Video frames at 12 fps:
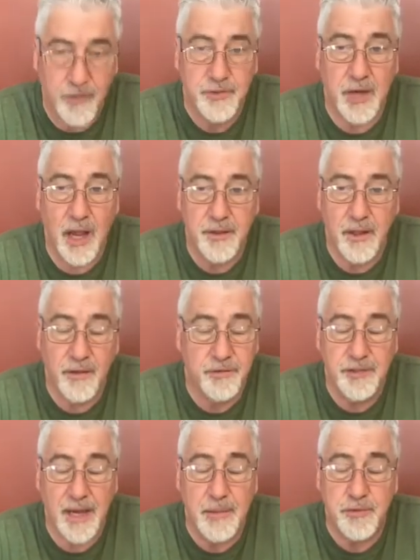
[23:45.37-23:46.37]
of John
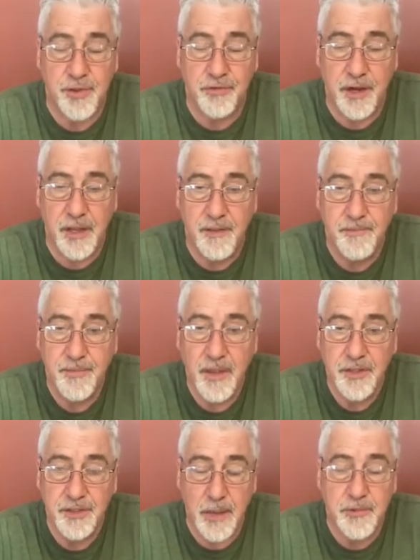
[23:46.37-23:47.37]
of James three,
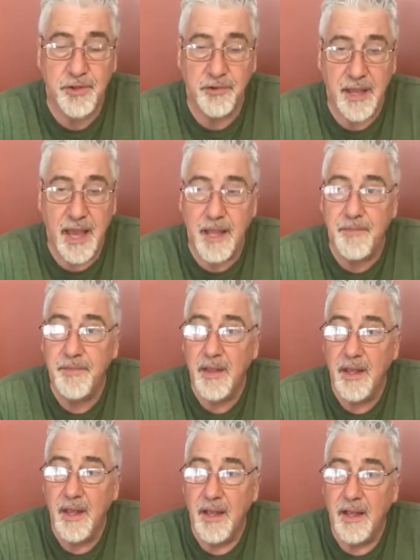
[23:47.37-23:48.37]
James three eight.
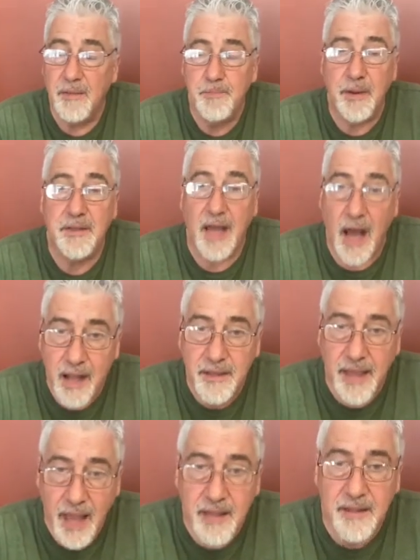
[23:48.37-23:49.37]
But
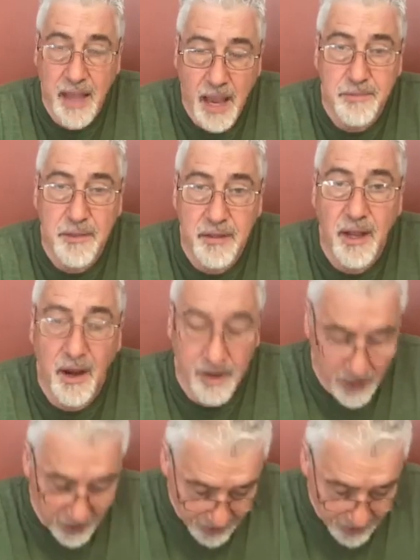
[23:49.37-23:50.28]
God can tame the tongue; He